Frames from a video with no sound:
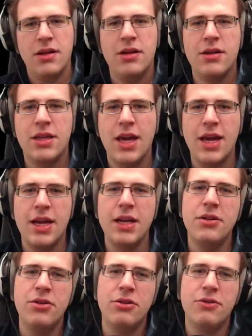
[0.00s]
Okay,
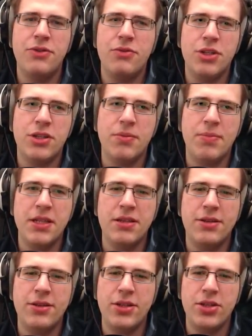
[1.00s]
I don't know if it was the
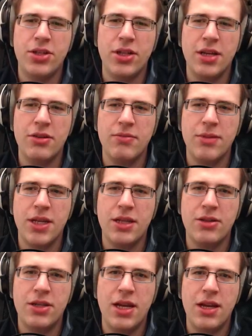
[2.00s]
best decision I could
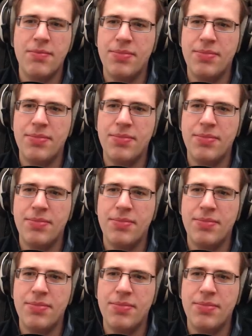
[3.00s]
make today,